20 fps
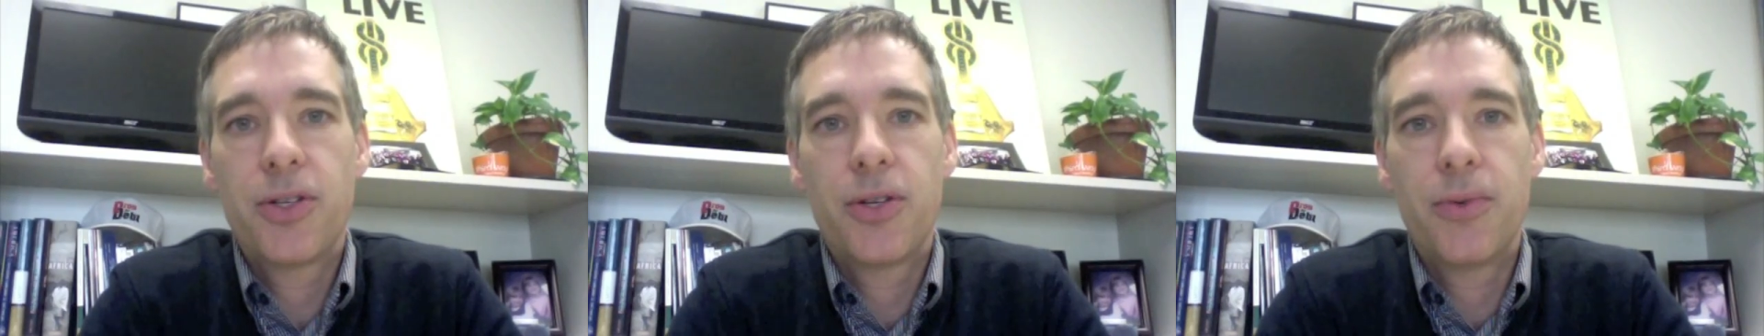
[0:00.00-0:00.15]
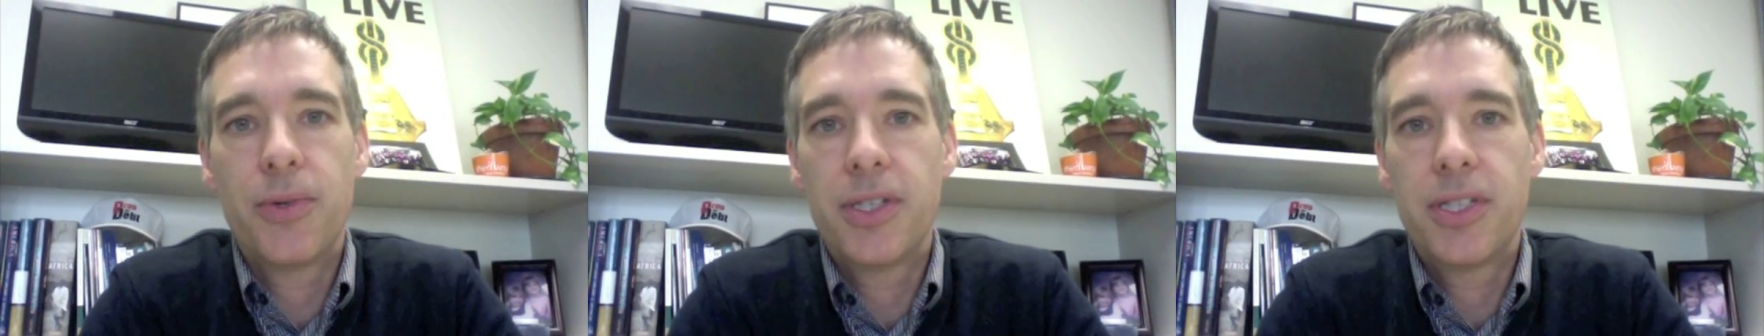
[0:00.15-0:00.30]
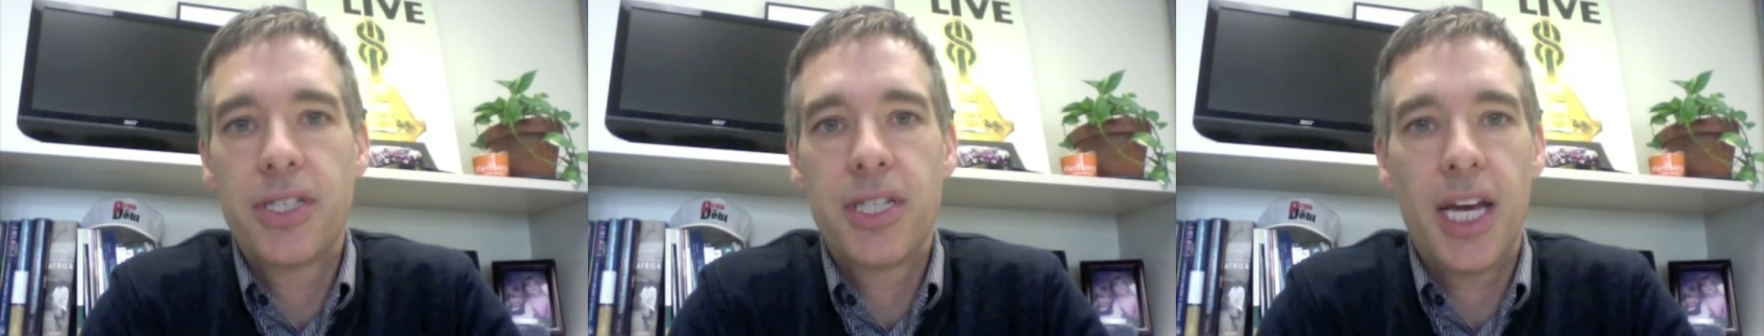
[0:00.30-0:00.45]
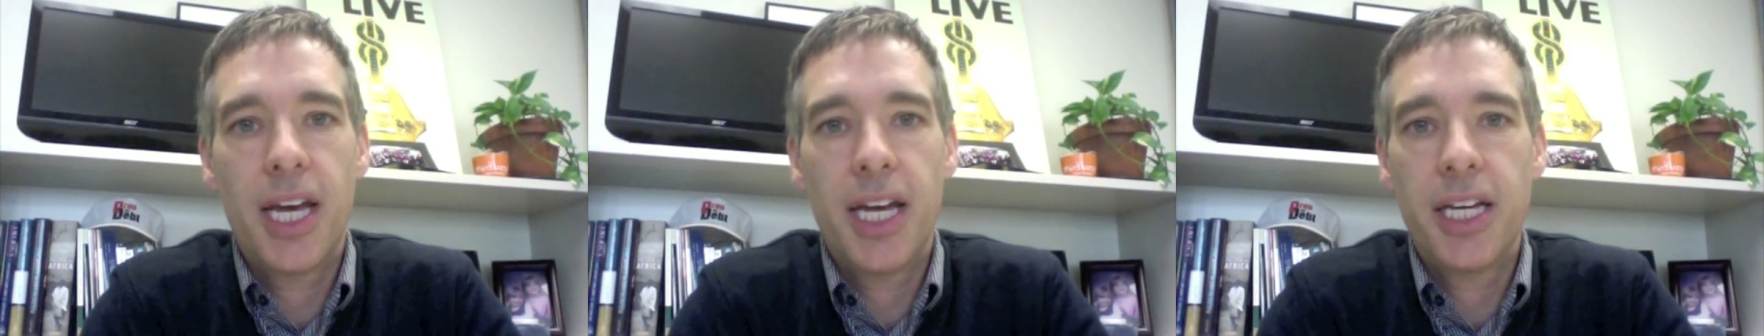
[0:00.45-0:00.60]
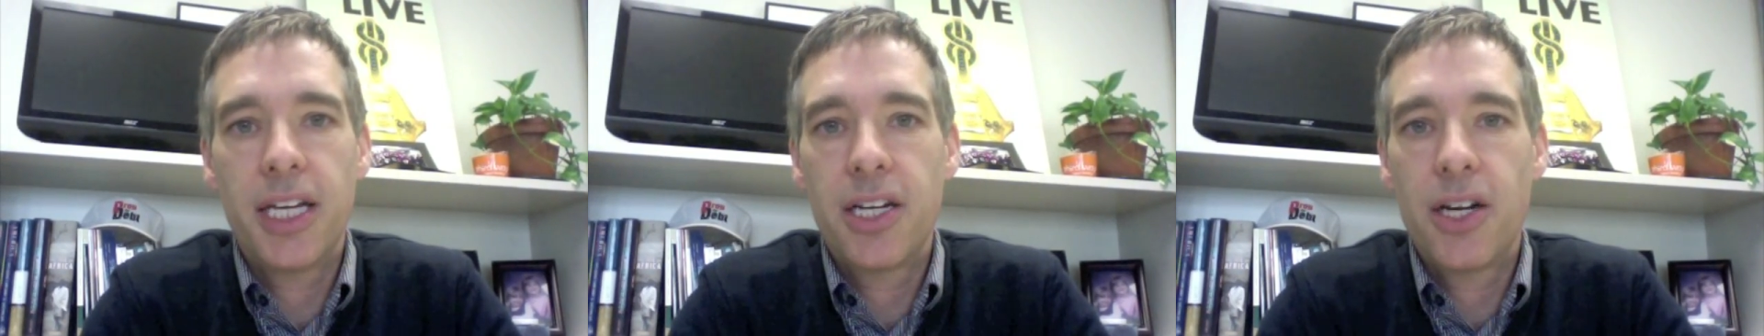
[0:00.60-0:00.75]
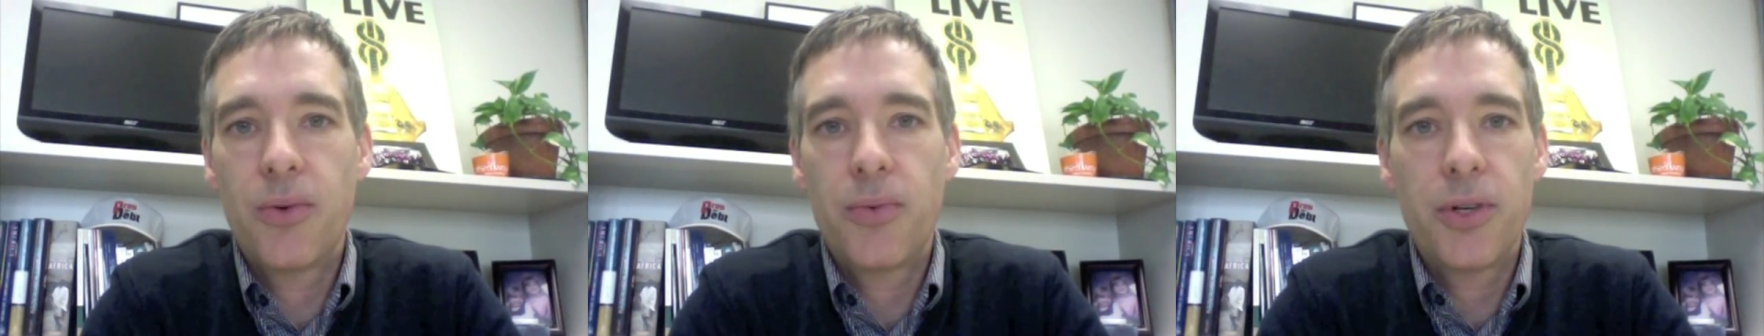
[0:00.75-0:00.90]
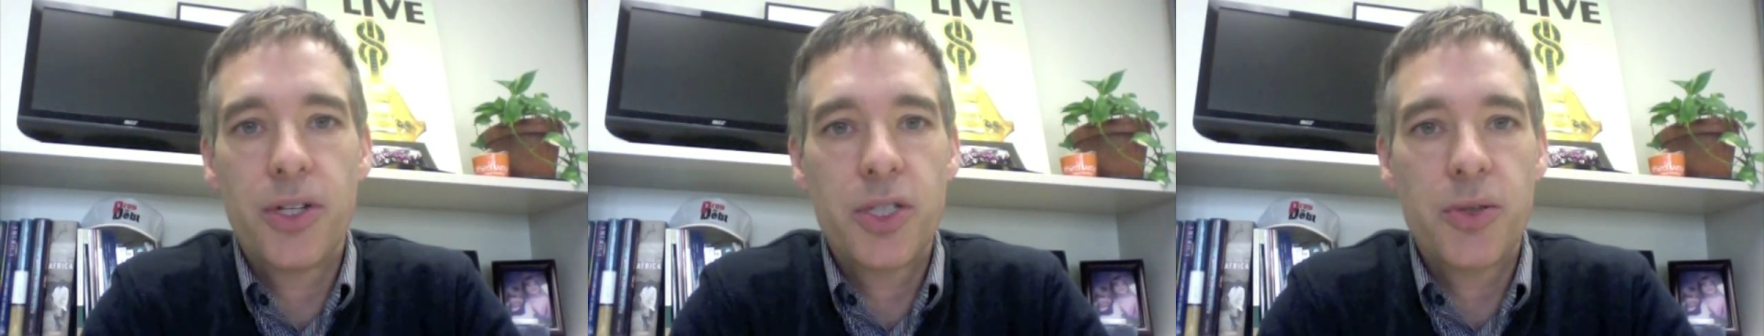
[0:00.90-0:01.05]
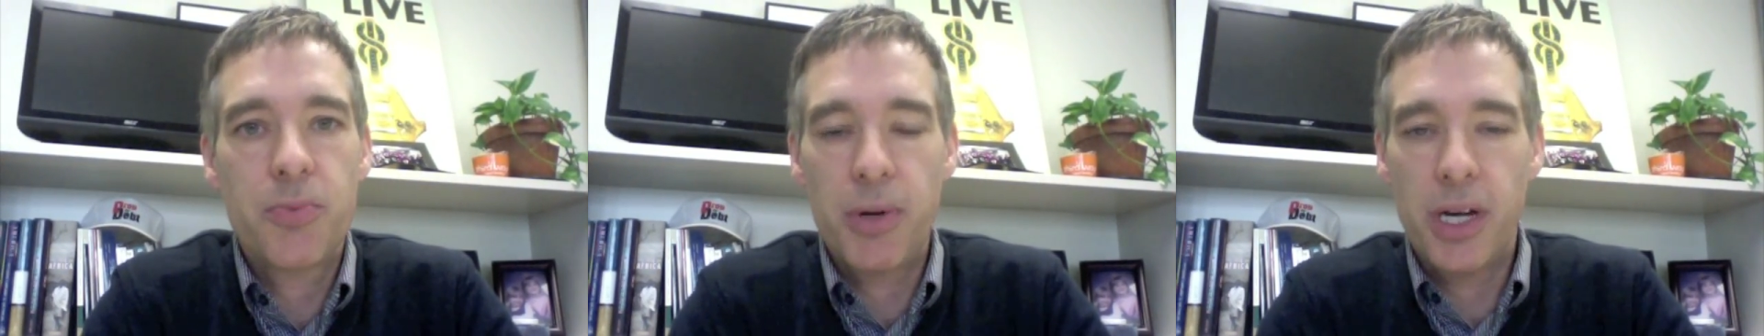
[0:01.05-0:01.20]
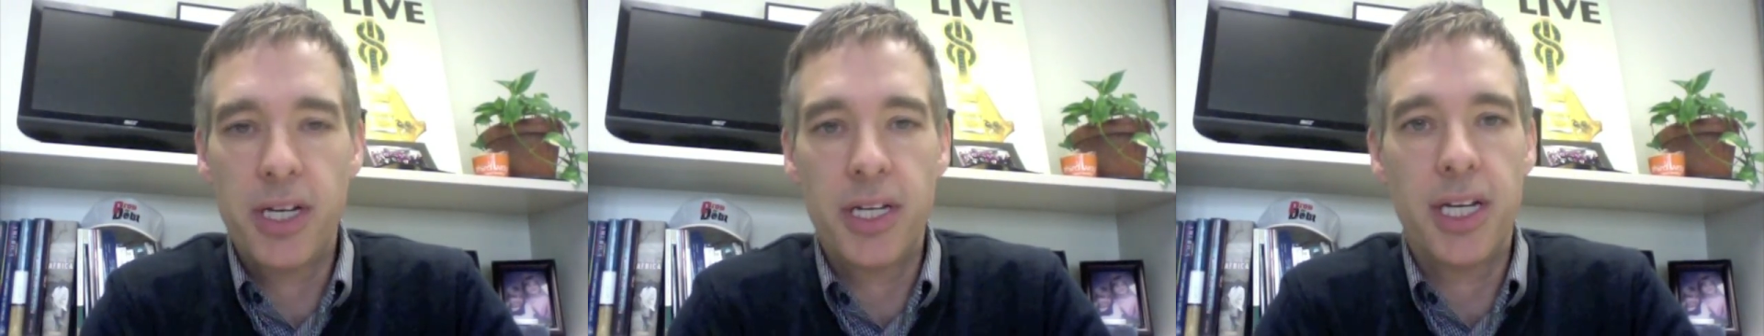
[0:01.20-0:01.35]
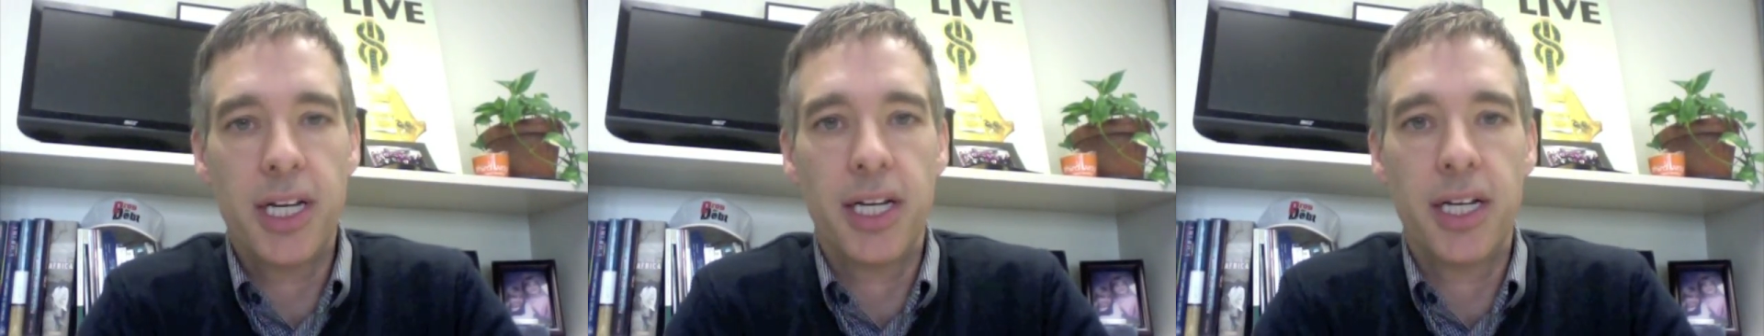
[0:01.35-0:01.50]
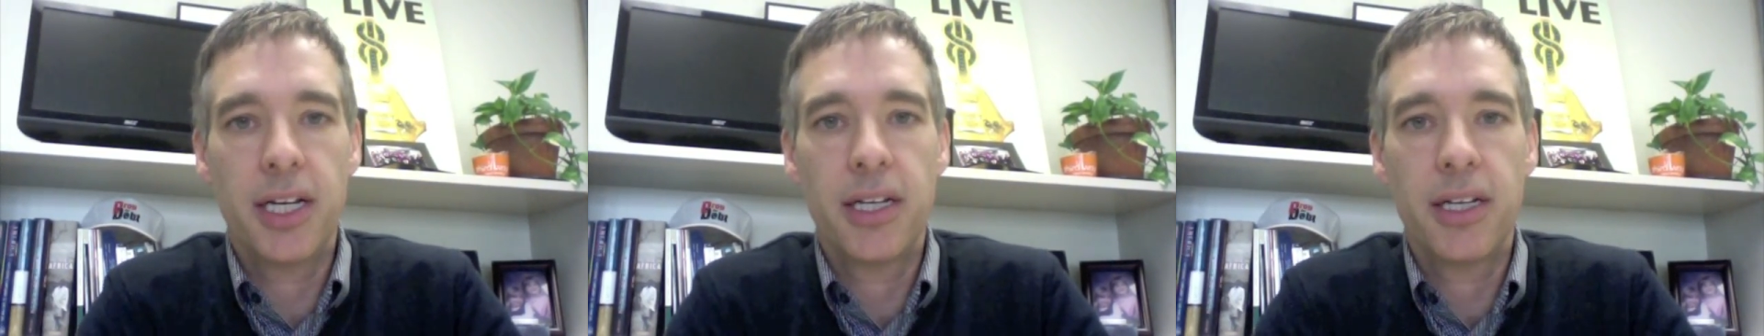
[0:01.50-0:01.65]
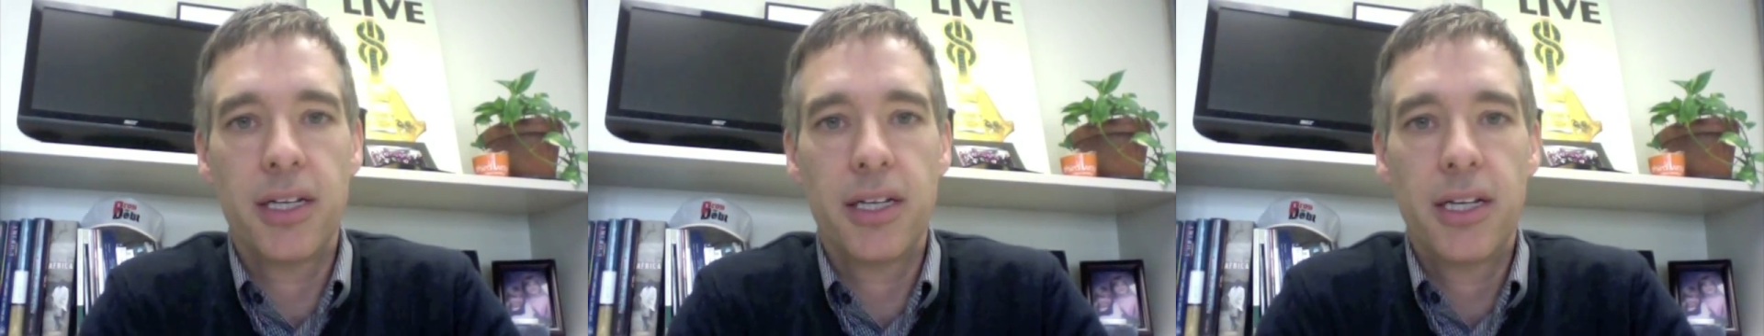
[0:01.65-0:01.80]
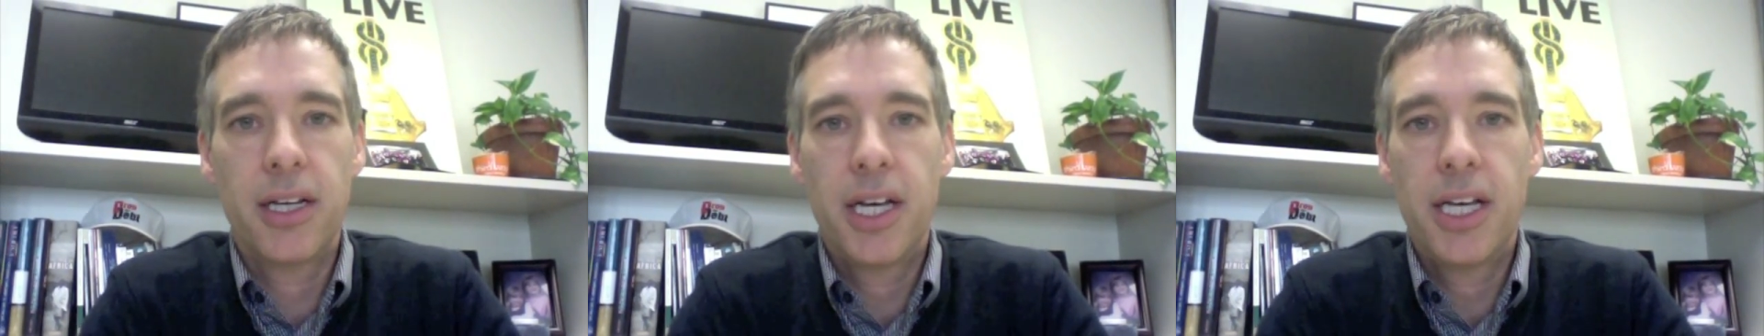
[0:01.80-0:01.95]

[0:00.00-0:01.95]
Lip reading: who would say, you know, we're spending